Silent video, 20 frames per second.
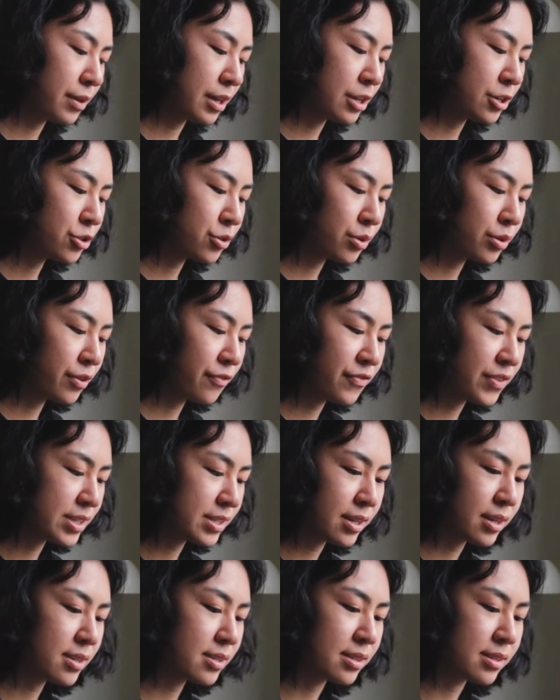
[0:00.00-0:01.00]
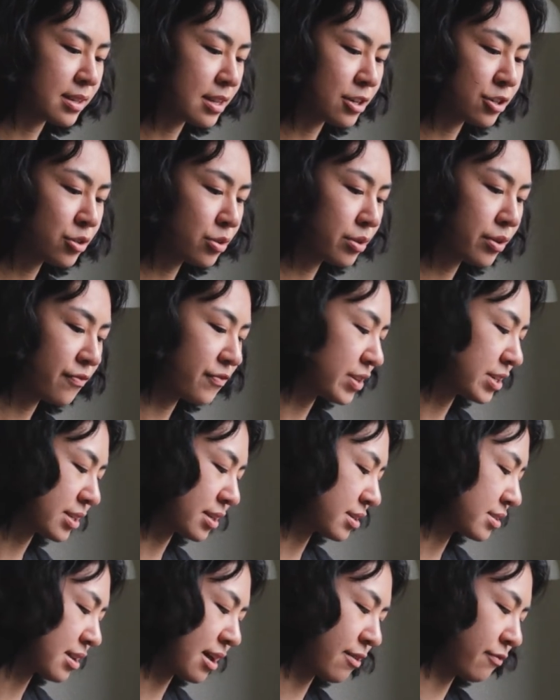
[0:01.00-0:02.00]
Intro to physics is intro to
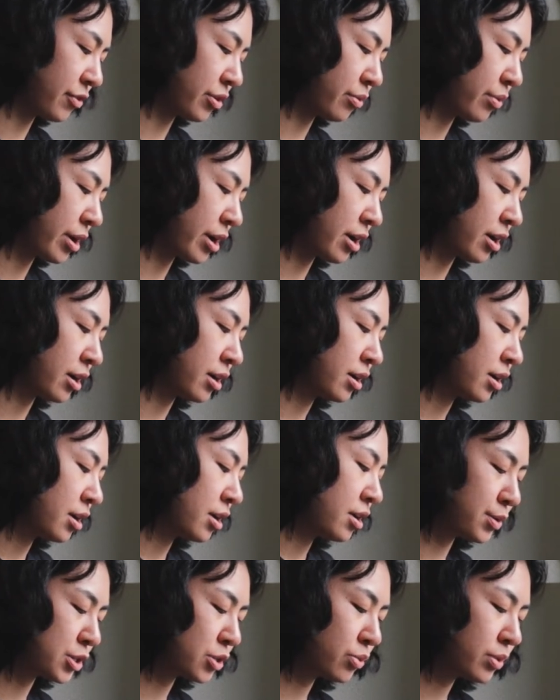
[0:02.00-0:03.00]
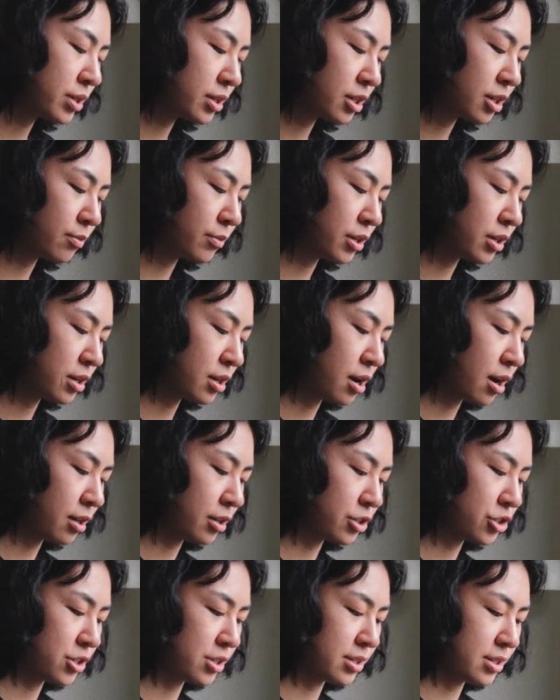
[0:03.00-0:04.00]
physics everywhere. Between community
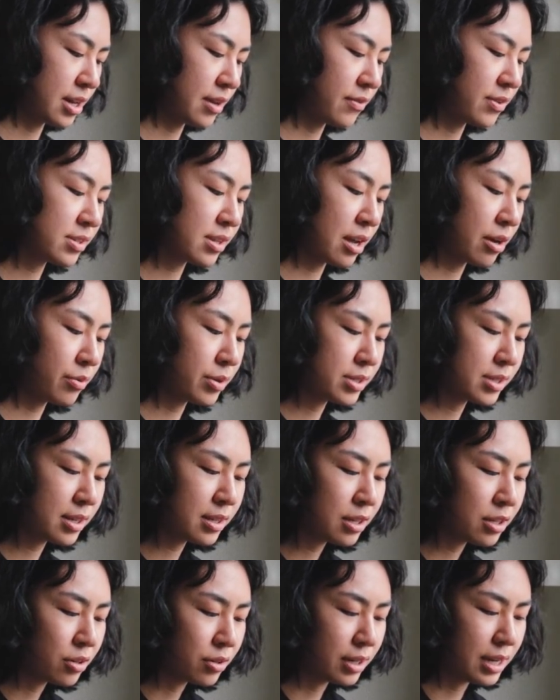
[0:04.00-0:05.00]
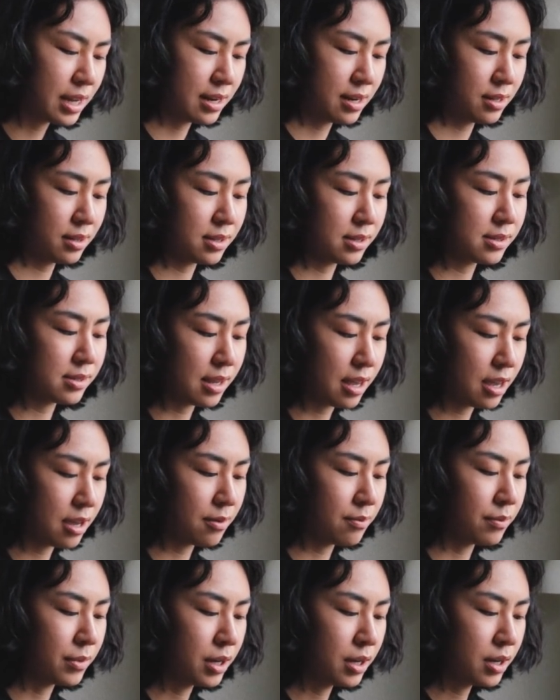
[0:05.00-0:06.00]
college and Davis, I would say that you're getting the
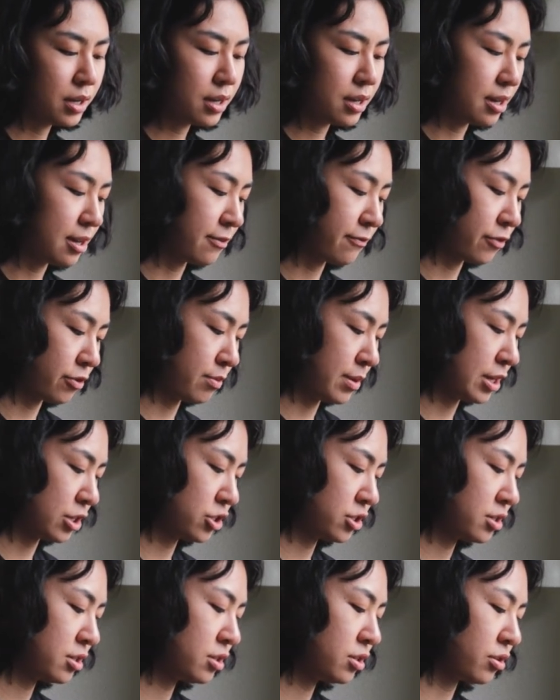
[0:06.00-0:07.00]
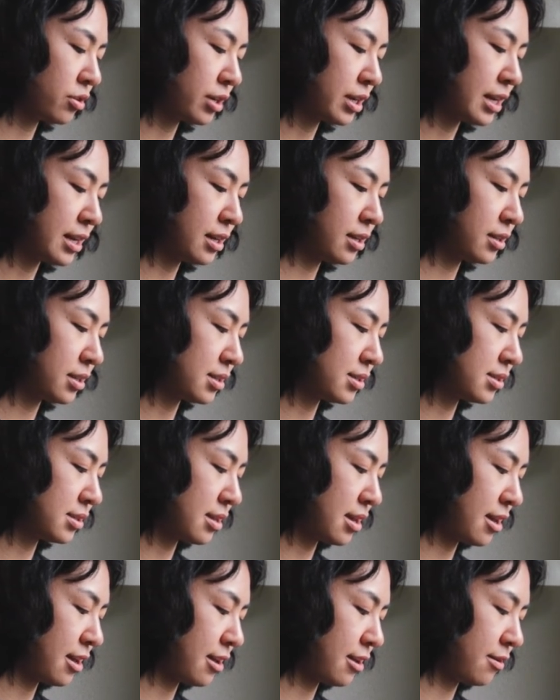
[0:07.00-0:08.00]
same information, you're getting the
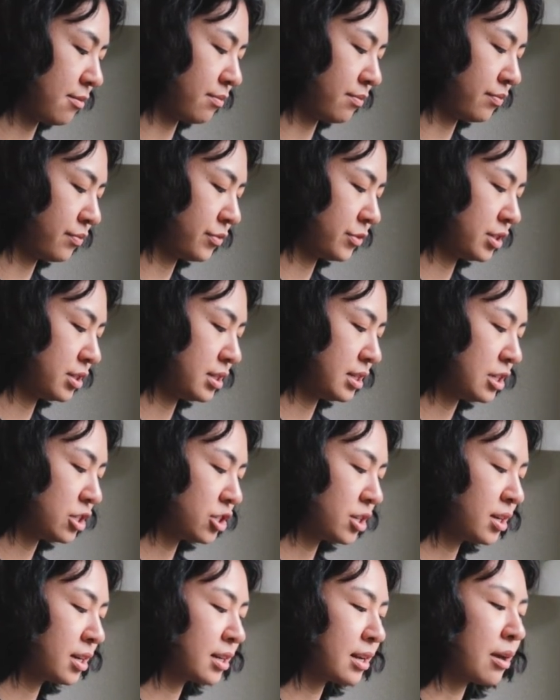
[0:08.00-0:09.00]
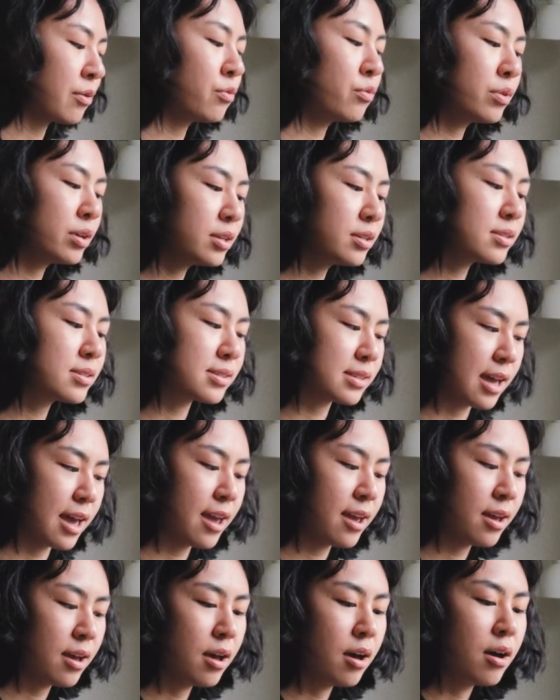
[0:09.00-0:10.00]
same teaching. And I will
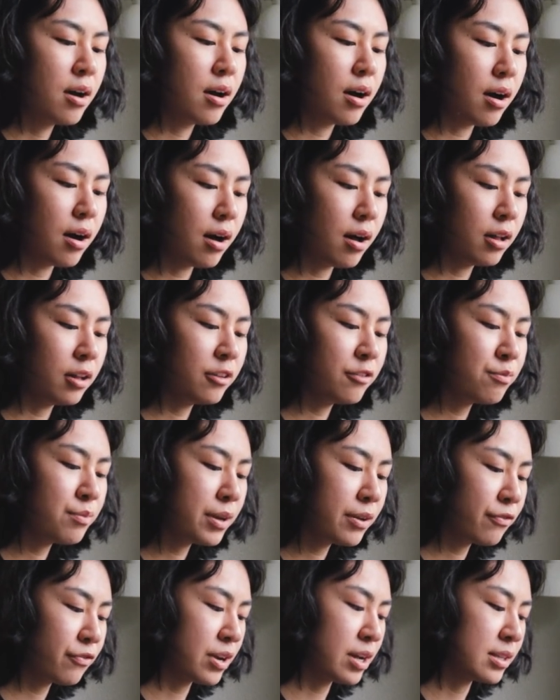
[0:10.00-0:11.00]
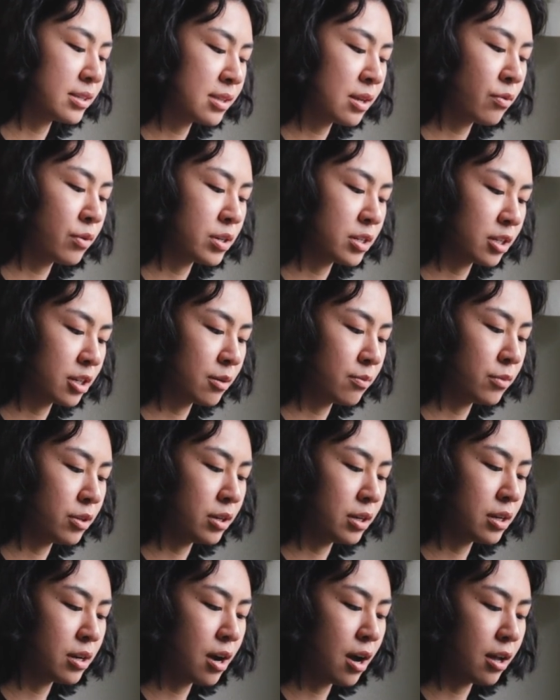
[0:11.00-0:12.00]
say, all of my friends that went to
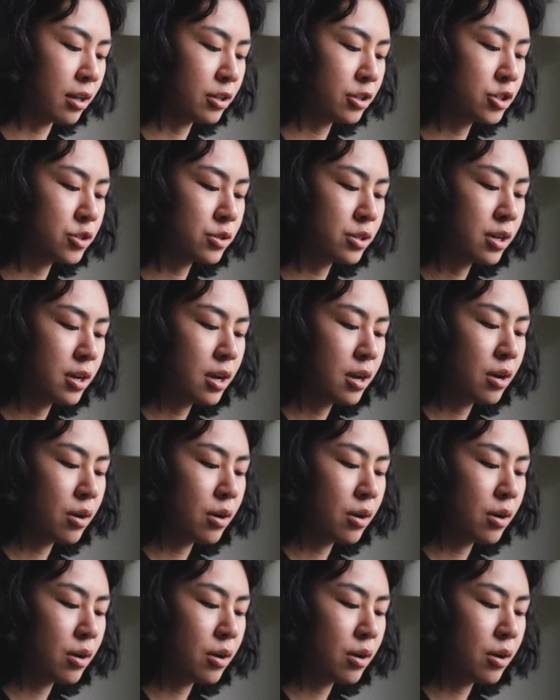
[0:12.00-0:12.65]
community college,